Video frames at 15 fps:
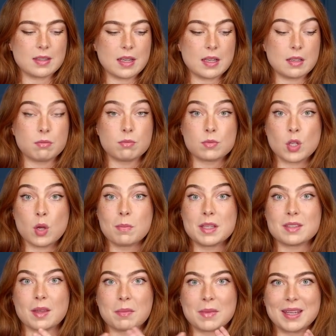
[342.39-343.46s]
they told me
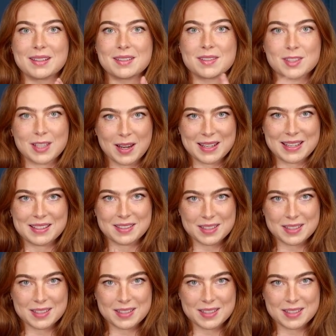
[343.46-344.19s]
something slightly